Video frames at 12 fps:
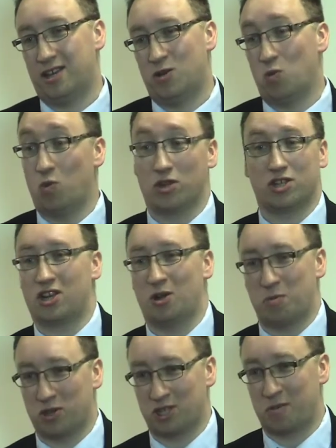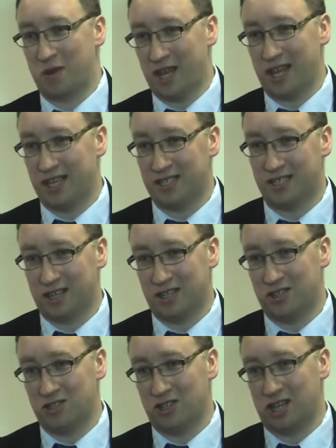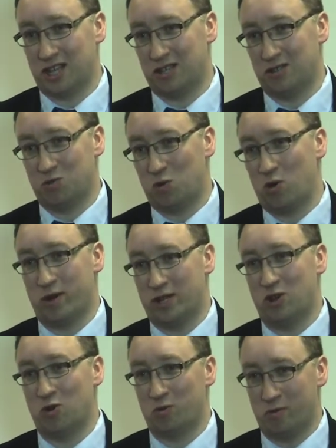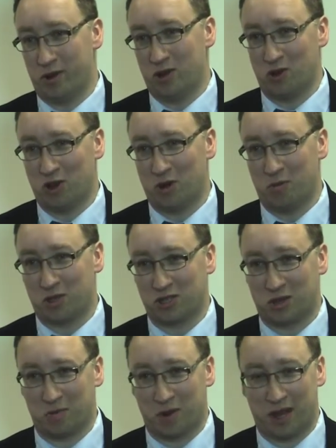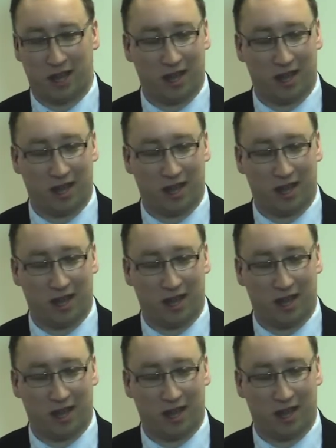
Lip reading: what a colposcopy is, and what we do when we do colposcopy.